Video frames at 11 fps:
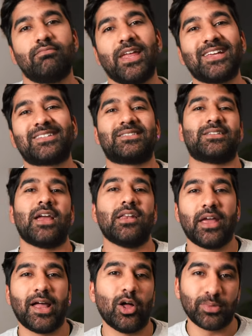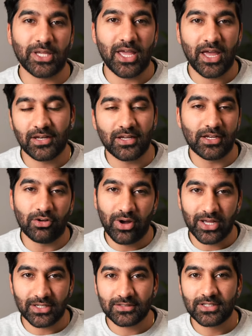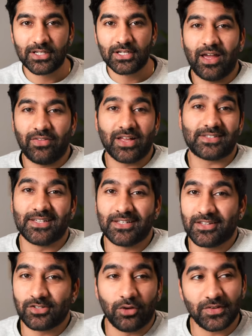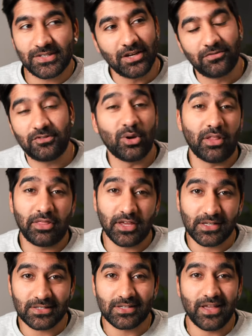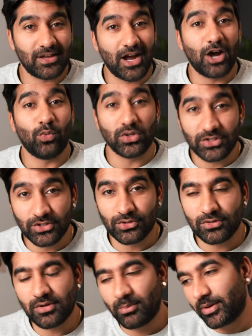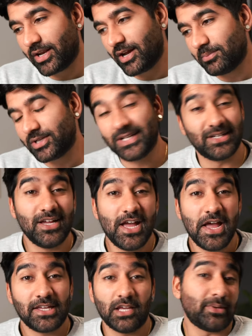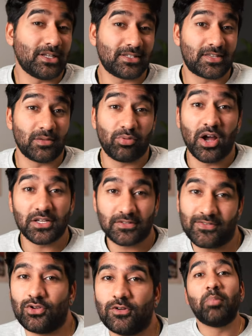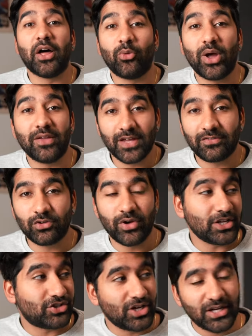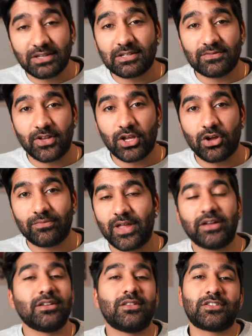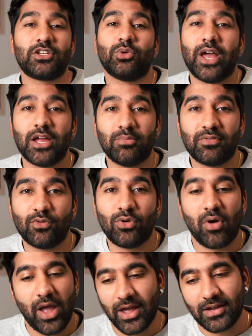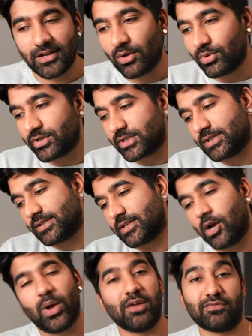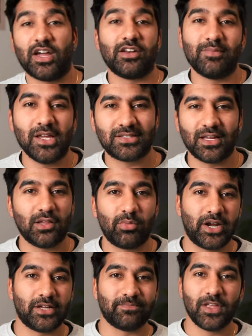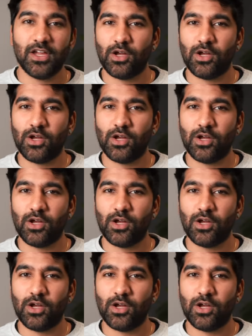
extend a helping hand in a way. And that's it. There's obviously a few other things that I want to do, but I'm gonna keep it as a surprise for you. By the way, if you haven't already, check out this video. I did this Q&A before, and it was just a way of kind of me celebrating